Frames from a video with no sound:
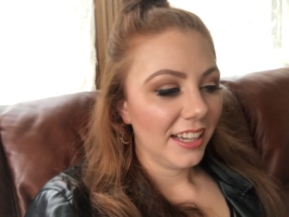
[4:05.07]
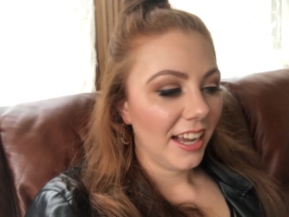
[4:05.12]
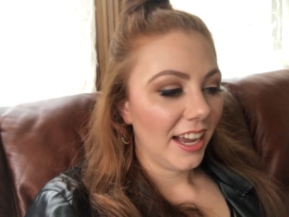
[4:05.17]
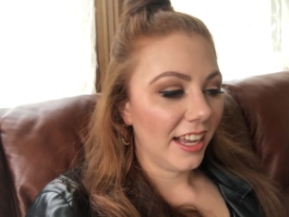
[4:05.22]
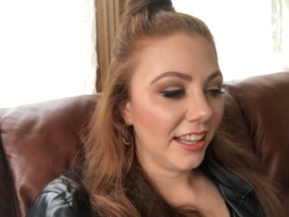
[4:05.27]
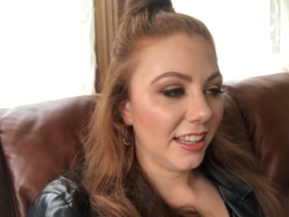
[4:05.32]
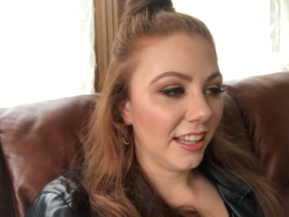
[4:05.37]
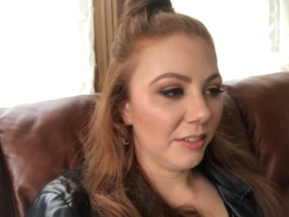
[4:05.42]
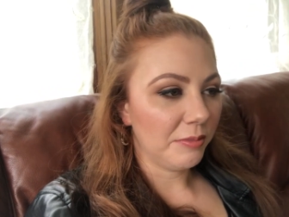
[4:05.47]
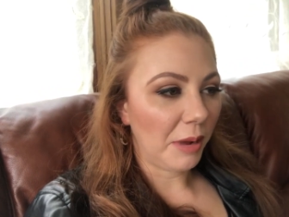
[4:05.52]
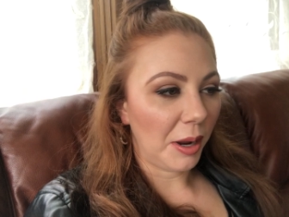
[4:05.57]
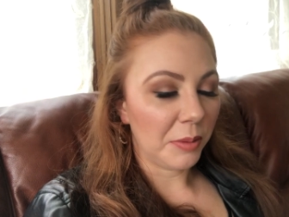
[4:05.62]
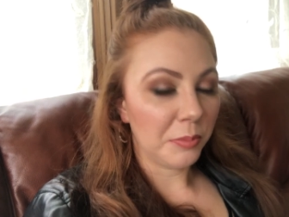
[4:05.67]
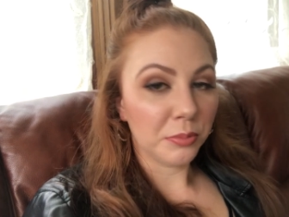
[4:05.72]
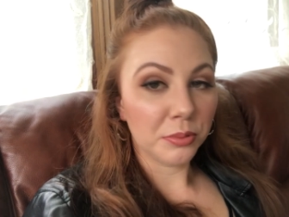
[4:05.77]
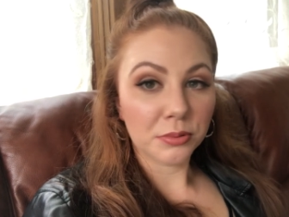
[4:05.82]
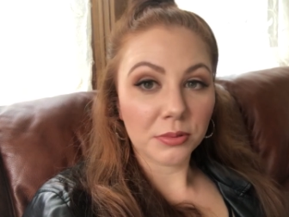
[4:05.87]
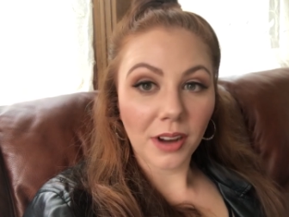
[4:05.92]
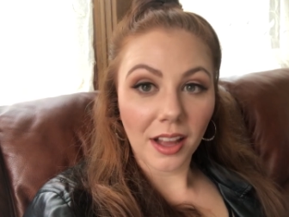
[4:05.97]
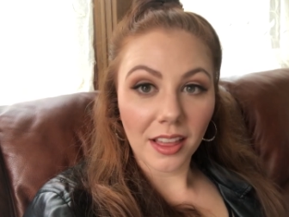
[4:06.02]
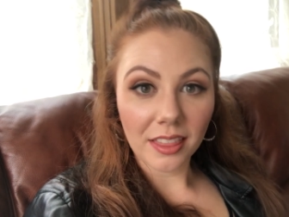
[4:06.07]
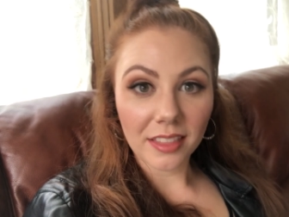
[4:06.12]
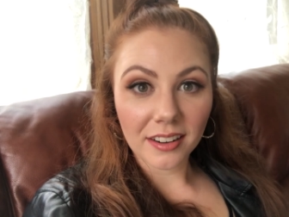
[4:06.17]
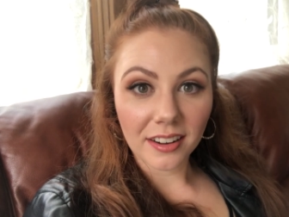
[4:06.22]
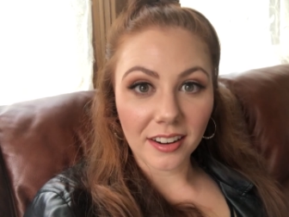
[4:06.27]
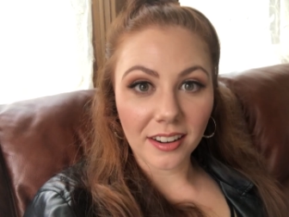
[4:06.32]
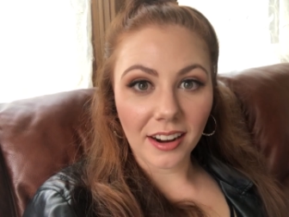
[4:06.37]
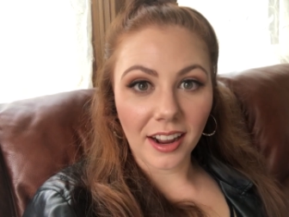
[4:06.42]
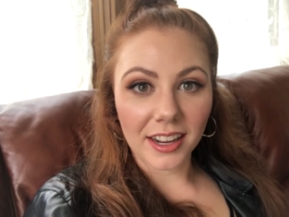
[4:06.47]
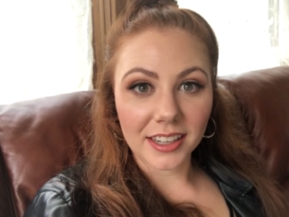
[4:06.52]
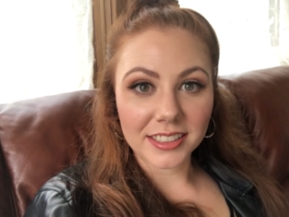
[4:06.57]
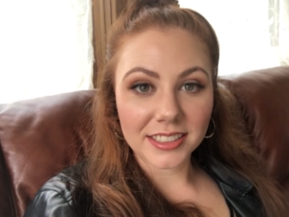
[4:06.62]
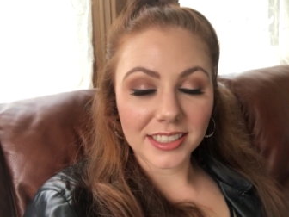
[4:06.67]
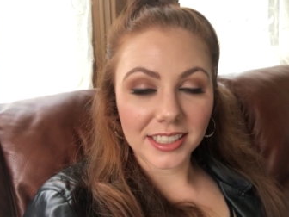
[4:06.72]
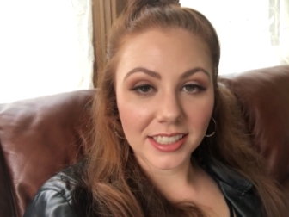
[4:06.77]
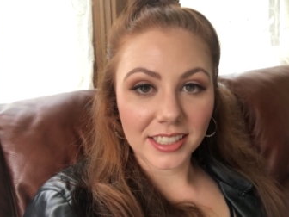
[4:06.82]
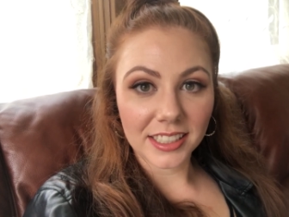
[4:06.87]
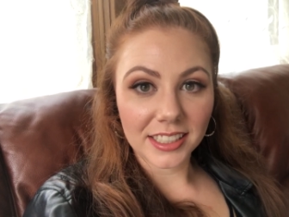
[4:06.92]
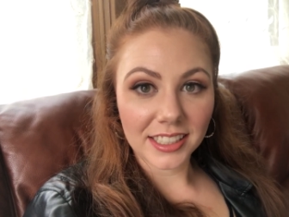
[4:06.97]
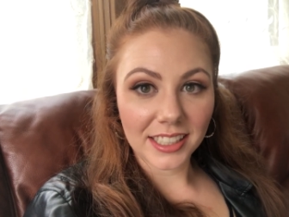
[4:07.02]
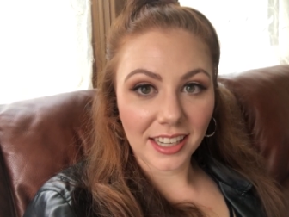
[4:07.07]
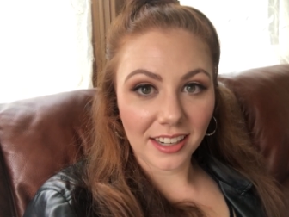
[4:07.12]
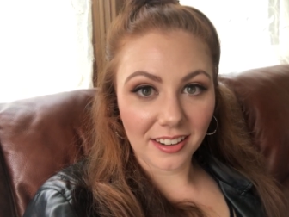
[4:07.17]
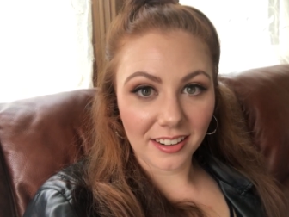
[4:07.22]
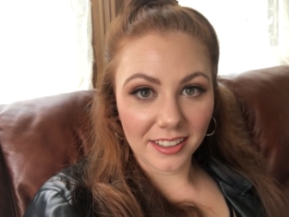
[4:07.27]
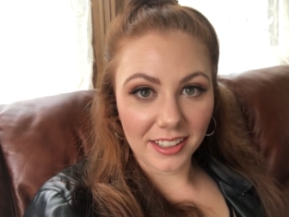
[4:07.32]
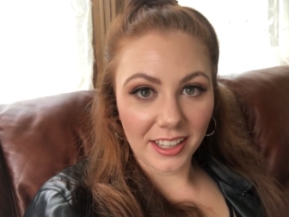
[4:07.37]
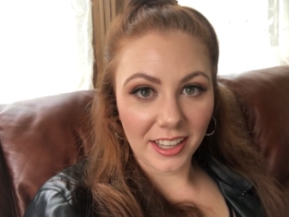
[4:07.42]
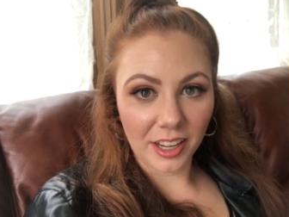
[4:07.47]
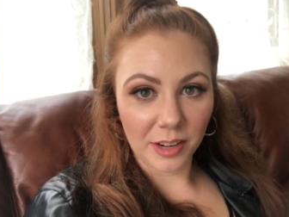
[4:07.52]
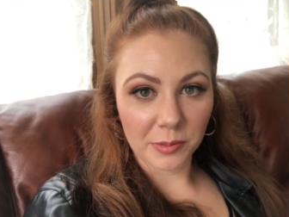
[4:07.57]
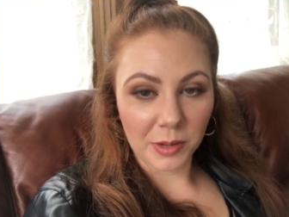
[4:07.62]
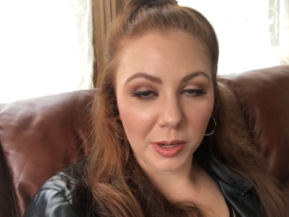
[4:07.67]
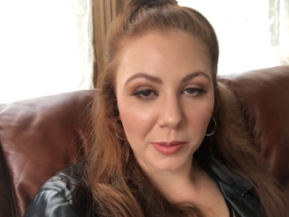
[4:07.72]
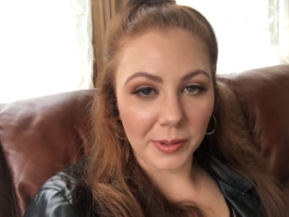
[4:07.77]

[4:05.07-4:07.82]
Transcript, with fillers: And then my brother, I did get on camera,